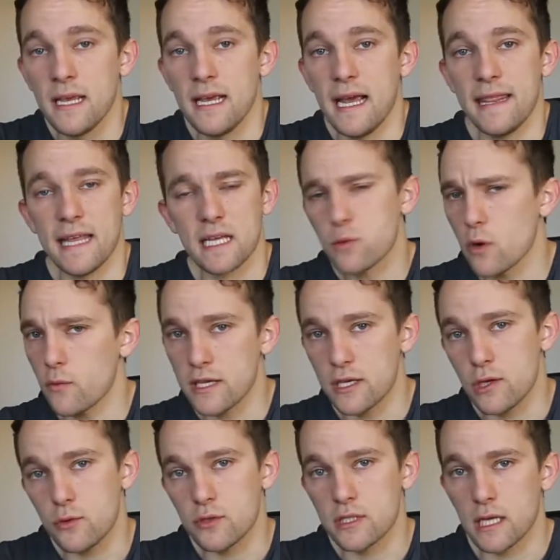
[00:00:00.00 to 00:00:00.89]
And that's what we
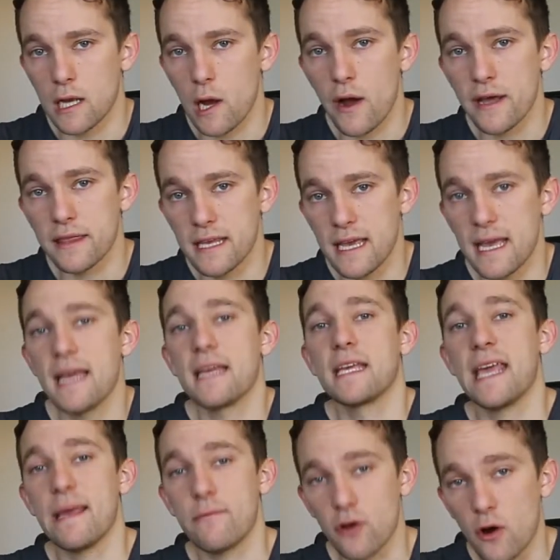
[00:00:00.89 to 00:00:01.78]
use to go out there and
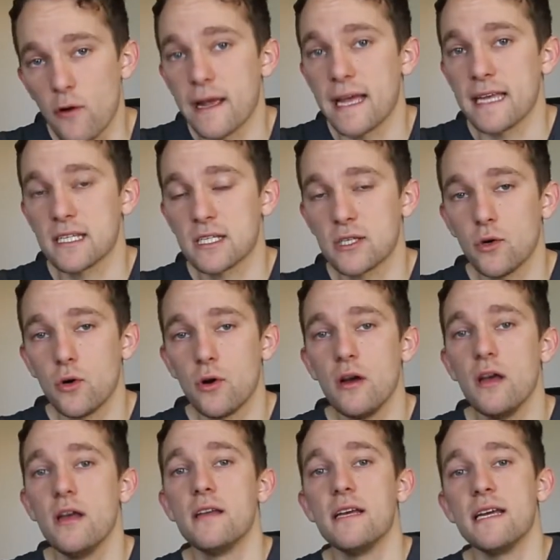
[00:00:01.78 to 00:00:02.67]
keep growing our
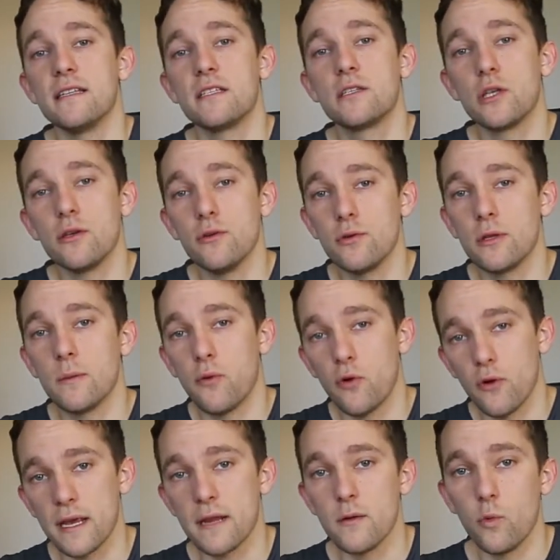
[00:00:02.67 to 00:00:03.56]
store to the
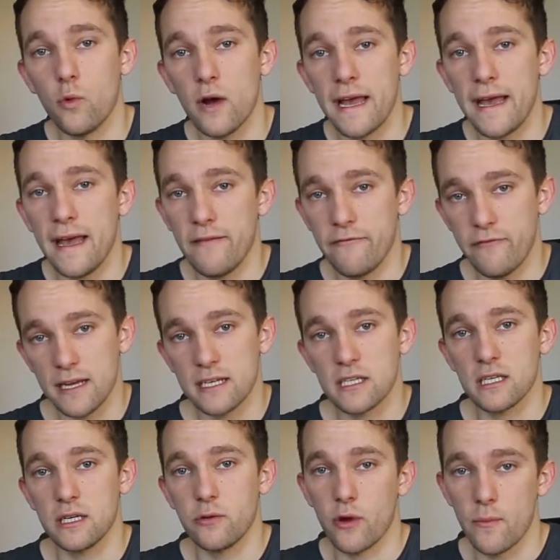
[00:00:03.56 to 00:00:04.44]
point where
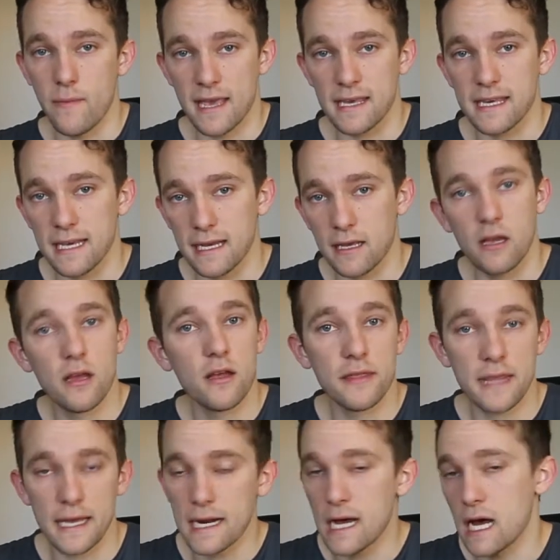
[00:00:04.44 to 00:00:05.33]
eventually we're making
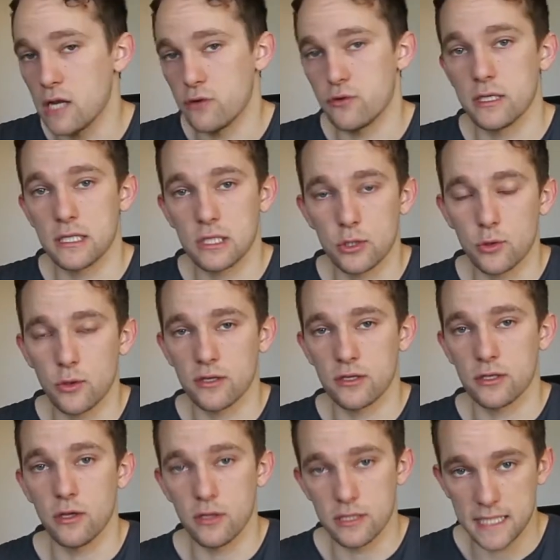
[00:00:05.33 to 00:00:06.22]
that $100 to
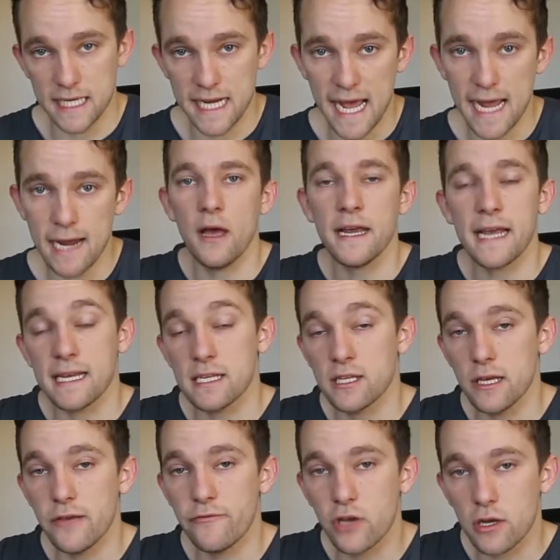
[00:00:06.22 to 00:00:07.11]
$200 a day. Okay,
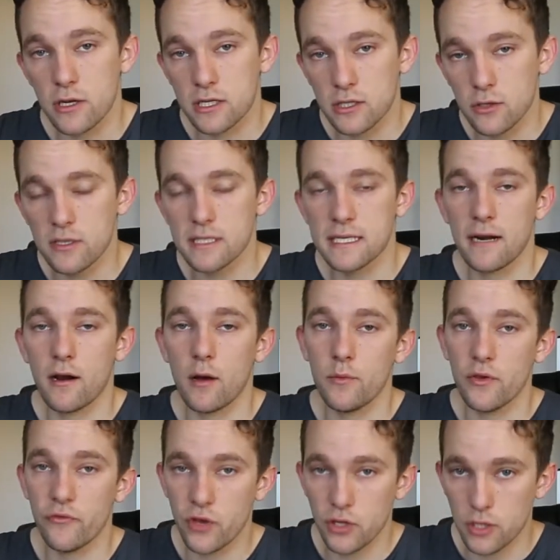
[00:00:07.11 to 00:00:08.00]
so you've got your store set
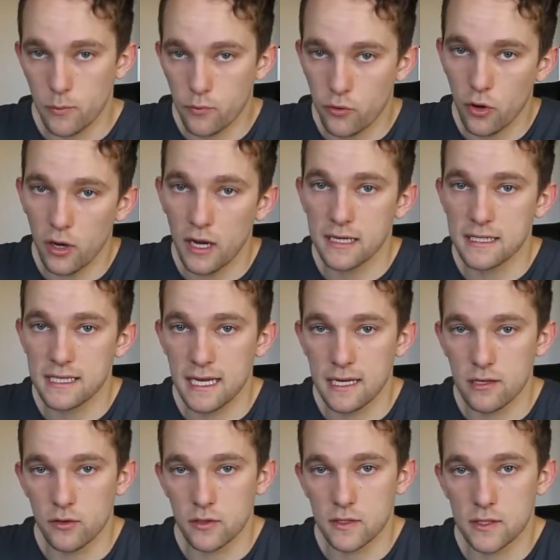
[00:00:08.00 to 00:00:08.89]
up, you've got your product
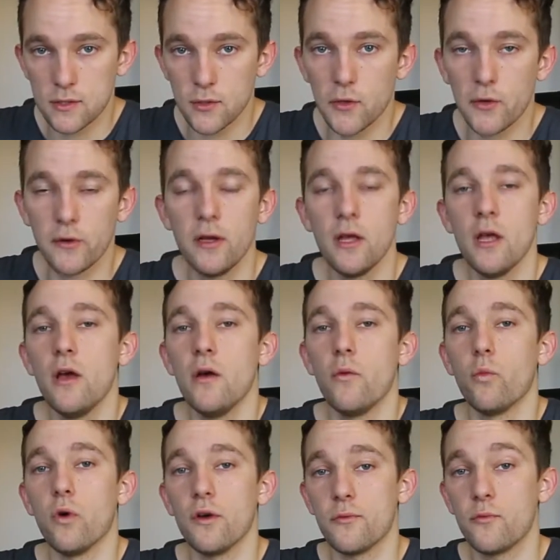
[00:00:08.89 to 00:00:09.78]
in your store.
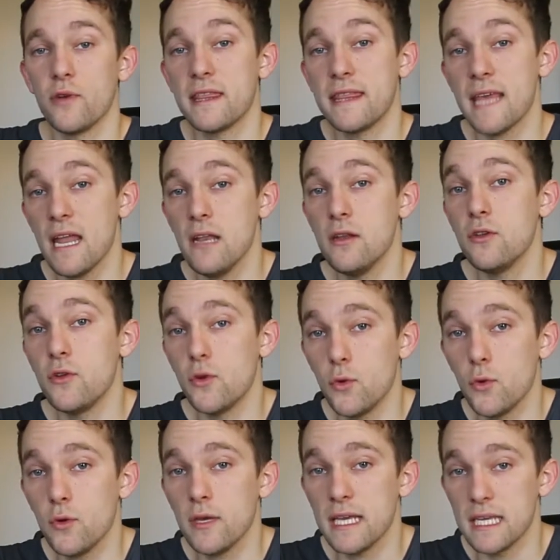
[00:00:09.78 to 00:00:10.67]
What we then
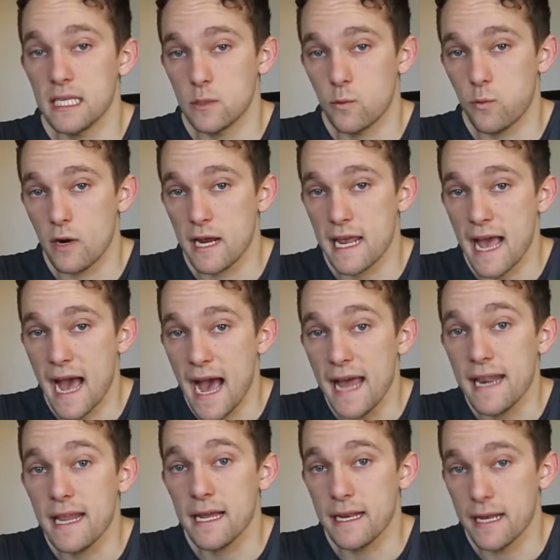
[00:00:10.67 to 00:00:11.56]
do is we
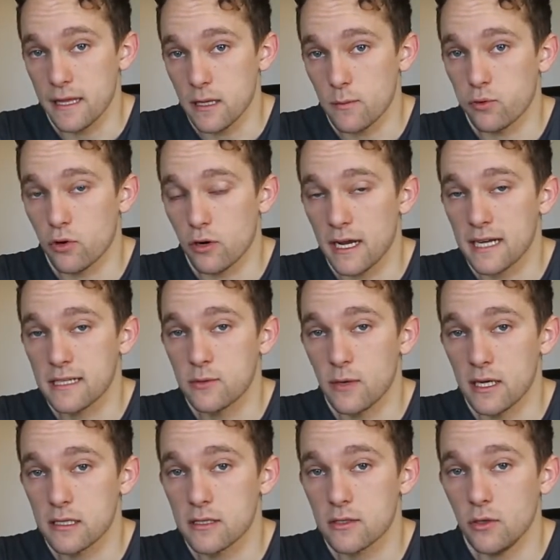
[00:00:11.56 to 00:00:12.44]
add another product to
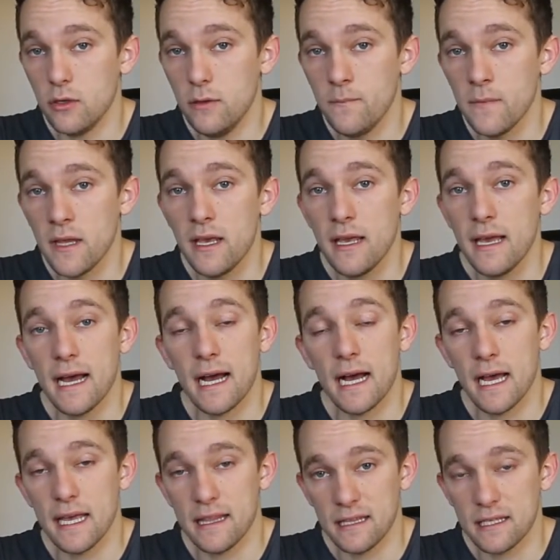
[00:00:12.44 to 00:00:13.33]
our store,
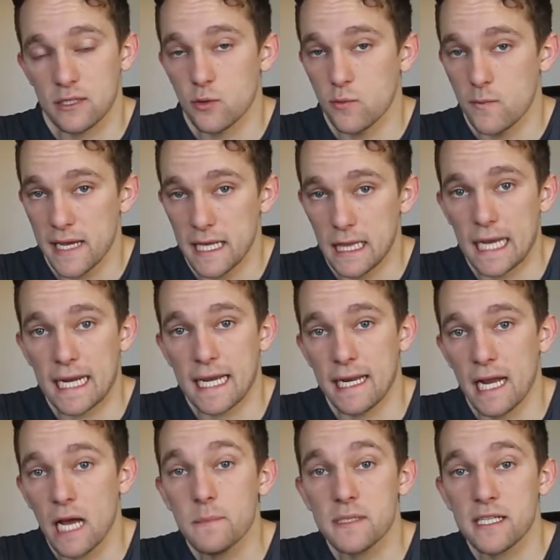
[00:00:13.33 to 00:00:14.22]
and this will be like
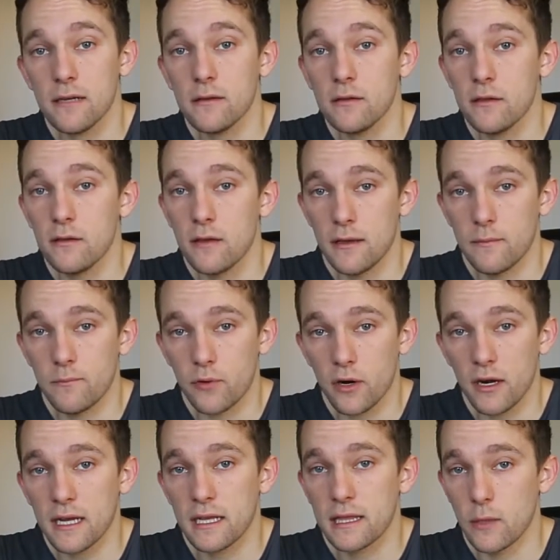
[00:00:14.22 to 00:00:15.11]
an upsell
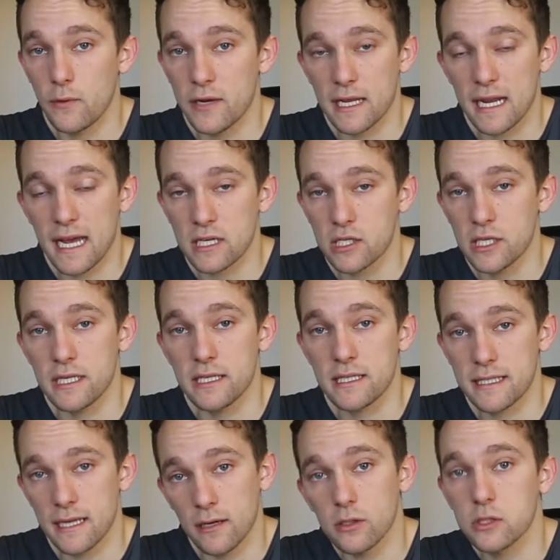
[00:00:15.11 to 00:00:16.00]
product that we can actually
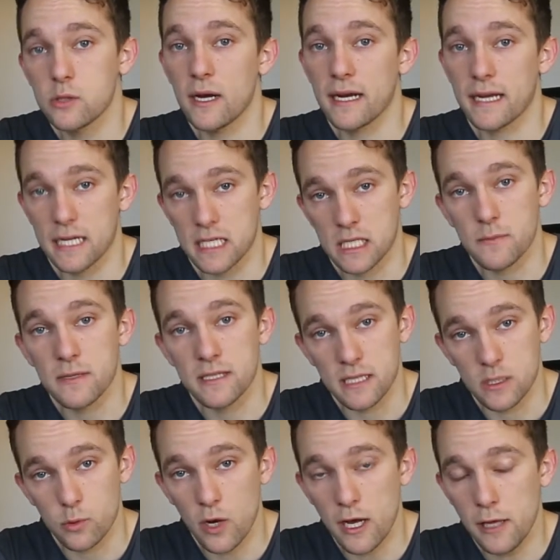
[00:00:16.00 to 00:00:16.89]
sell to our customers
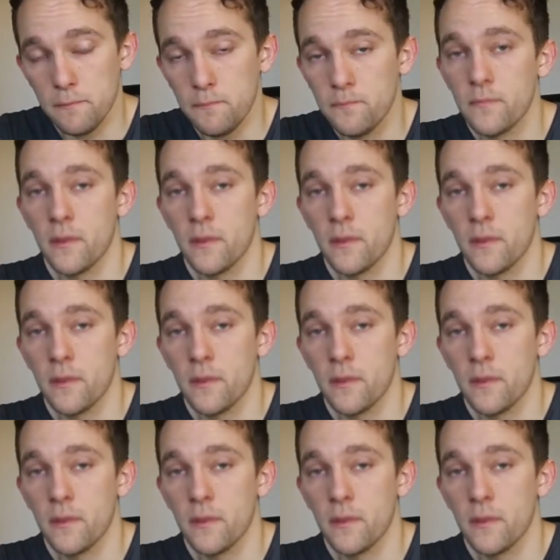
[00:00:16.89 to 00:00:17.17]
as well.